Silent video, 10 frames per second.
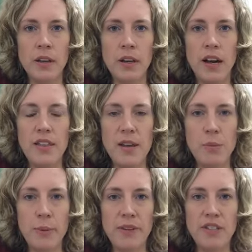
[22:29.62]
And then
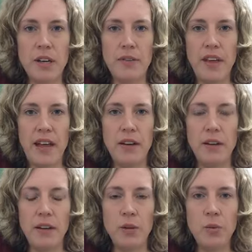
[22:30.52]
when we've done that,
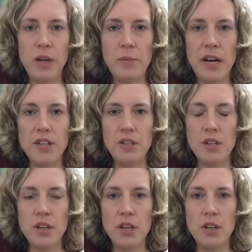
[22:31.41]
we imagine
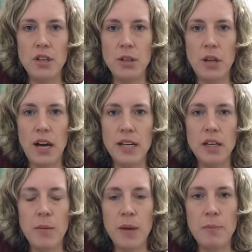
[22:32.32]
the light
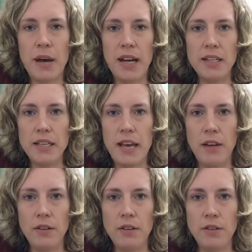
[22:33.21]
coming back
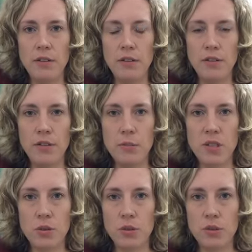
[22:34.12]
down from
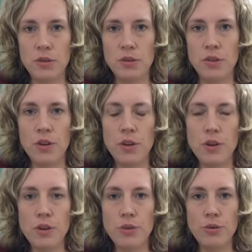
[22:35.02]
source,
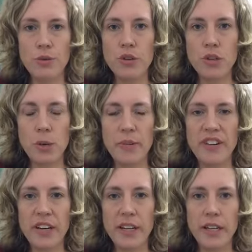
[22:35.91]
through the top of
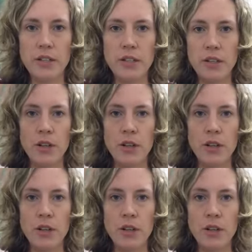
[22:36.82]
our head,